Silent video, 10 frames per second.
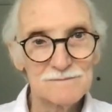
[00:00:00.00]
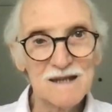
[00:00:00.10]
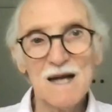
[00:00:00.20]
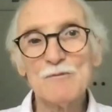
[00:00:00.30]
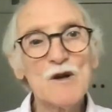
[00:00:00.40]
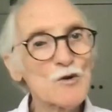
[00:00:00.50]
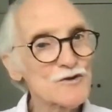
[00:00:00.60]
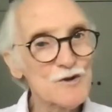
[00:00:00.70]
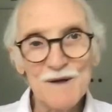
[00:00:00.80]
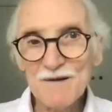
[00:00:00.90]
And we
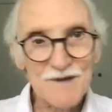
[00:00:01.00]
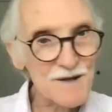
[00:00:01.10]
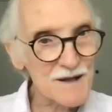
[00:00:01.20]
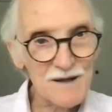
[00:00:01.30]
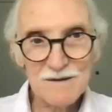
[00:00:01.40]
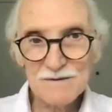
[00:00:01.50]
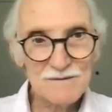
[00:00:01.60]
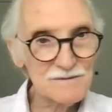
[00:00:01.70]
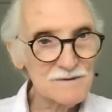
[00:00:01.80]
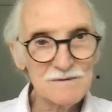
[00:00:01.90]
all do it every day.
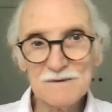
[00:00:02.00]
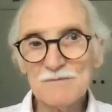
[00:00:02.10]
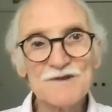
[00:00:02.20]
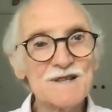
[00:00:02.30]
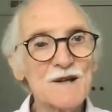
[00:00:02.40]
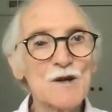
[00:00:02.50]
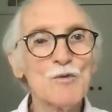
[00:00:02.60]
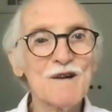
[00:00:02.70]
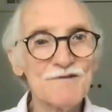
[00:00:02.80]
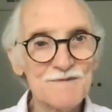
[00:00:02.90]
When we're sending
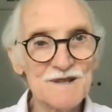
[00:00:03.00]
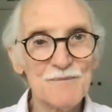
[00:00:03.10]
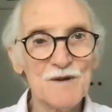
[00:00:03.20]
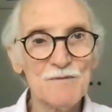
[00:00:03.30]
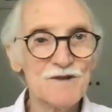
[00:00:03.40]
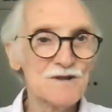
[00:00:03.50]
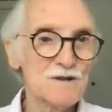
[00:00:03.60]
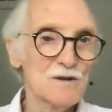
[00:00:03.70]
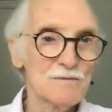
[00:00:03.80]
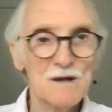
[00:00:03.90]
away from something, we
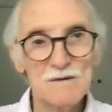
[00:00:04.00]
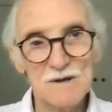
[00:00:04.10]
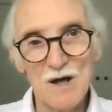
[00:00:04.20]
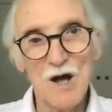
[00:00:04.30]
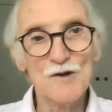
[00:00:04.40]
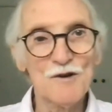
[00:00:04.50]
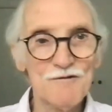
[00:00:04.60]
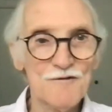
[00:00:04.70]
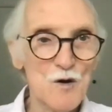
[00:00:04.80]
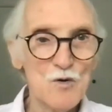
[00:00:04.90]
just go on
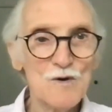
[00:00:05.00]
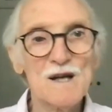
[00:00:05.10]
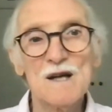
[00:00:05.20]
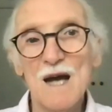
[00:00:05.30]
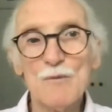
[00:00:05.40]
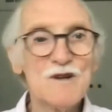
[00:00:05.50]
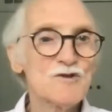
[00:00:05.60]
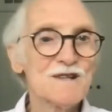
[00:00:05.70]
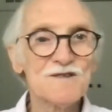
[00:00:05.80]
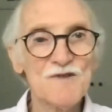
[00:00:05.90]
the phone and we
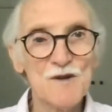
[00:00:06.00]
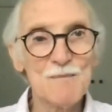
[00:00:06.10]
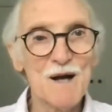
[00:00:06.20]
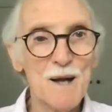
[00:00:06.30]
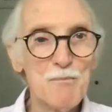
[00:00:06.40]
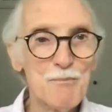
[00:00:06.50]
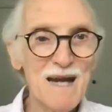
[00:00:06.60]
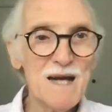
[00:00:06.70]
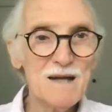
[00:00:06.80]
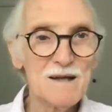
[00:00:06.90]
transfer the money
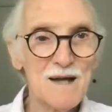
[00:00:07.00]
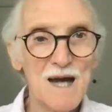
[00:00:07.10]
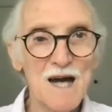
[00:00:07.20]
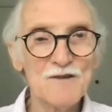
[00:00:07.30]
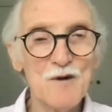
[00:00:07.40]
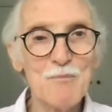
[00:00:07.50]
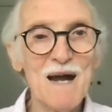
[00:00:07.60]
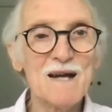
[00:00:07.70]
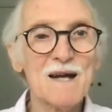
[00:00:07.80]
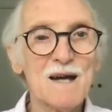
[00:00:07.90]
out of our
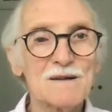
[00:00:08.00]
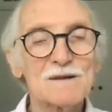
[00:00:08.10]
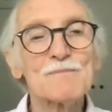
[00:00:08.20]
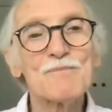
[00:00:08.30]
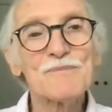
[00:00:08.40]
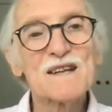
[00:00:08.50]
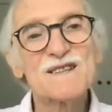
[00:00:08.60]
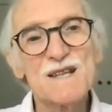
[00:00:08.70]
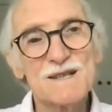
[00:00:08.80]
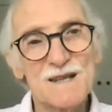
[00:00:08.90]
bank account.
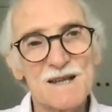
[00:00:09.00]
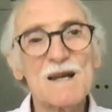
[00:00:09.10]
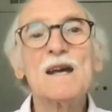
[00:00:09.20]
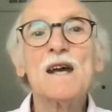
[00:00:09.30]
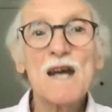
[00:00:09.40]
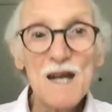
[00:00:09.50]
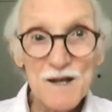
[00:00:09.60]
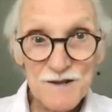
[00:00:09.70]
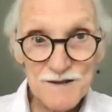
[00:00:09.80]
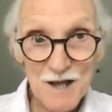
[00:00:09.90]
TT,
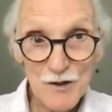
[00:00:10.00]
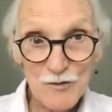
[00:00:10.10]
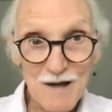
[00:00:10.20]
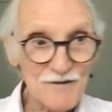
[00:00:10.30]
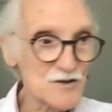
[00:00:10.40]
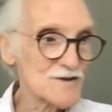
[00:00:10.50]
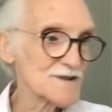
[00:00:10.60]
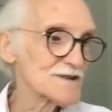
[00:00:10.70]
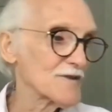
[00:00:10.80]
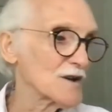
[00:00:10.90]
telegraphic
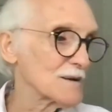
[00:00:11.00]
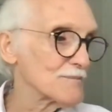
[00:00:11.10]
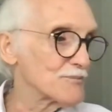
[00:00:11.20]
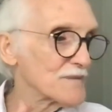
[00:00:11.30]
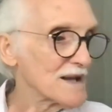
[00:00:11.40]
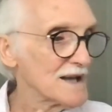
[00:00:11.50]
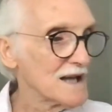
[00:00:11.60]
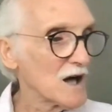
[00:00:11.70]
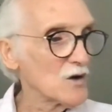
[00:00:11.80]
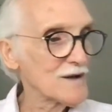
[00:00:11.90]
transfer.
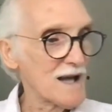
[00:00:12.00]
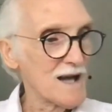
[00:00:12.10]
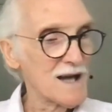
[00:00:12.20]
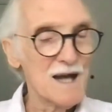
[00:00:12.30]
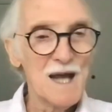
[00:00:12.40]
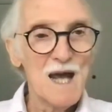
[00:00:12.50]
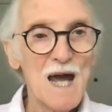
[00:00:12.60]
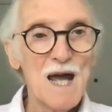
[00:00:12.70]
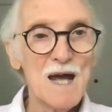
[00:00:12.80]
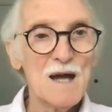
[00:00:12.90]
Okay.
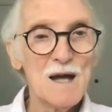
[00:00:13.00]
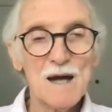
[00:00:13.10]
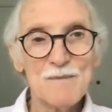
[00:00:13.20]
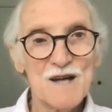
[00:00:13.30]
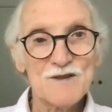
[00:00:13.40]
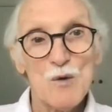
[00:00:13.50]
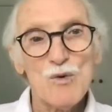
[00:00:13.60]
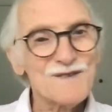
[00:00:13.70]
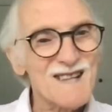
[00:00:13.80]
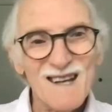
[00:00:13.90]
I'm asked,
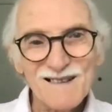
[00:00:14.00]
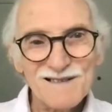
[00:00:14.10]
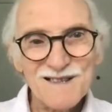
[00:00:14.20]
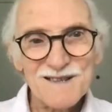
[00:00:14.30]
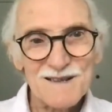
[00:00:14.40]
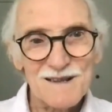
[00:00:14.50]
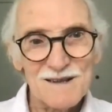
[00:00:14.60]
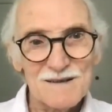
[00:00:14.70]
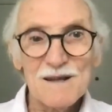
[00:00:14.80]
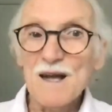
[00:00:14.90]
what's
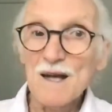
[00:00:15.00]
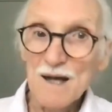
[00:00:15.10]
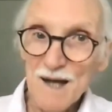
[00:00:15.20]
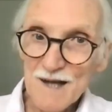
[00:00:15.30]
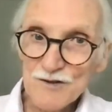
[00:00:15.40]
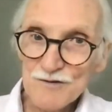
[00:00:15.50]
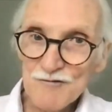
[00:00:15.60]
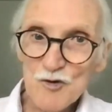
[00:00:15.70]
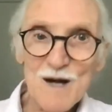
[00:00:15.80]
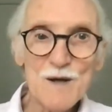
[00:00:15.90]
LC?
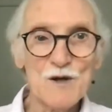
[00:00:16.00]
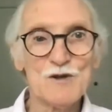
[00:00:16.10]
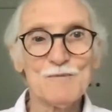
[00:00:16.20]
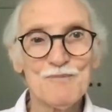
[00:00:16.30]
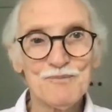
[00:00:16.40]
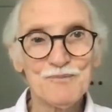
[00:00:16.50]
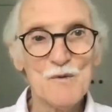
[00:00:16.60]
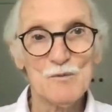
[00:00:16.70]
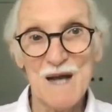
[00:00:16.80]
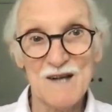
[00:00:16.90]
Letter of credit.
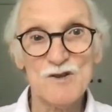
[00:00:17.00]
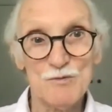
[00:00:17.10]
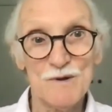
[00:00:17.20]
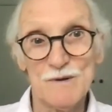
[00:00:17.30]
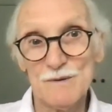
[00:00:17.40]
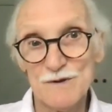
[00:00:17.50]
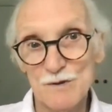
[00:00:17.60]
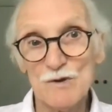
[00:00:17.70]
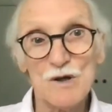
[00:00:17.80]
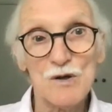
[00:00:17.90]
Actually, we
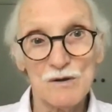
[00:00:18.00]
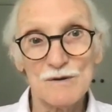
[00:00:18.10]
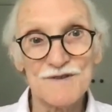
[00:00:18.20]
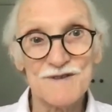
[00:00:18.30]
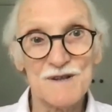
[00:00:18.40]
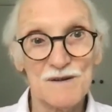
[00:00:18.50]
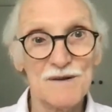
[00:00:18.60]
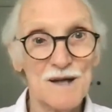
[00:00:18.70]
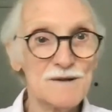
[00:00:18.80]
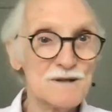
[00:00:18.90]
do a course
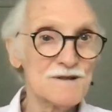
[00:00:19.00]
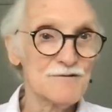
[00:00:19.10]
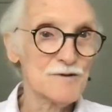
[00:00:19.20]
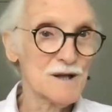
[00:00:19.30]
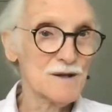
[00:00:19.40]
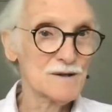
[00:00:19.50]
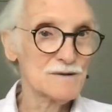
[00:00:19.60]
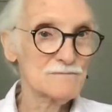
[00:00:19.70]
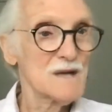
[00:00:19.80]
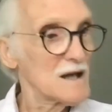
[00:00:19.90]
on letters of credit.
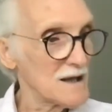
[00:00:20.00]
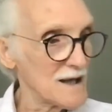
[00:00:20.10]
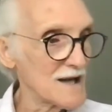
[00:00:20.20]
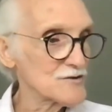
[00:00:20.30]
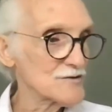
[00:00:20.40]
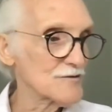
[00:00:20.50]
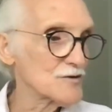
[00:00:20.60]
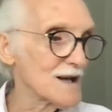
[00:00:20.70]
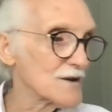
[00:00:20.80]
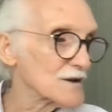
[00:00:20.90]
Letter
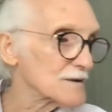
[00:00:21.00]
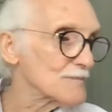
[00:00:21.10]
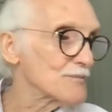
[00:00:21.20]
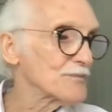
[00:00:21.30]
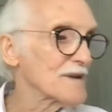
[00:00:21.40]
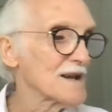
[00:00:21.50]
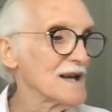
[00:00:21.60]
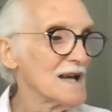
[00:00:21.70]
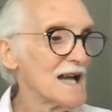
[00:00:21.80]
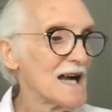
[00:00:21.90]
of credit.
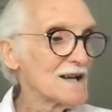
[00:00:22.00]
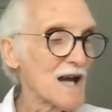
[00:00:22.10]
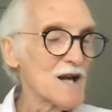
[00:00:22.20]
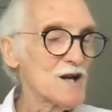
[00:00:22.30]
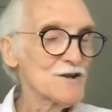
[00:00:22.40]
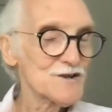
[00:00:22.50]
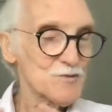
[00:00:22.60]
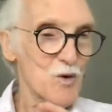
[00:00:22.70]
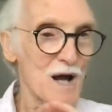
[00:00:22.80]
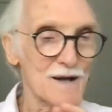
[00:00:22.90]
Now,
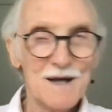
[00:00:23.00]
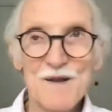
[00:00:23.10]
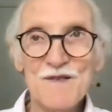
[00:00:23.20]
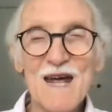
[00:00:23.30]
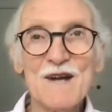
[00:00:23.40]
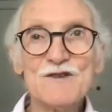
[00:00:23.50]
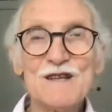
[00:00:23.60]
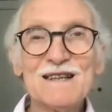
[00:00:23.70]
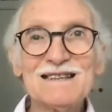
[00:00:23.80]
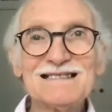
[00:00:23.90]
here's one that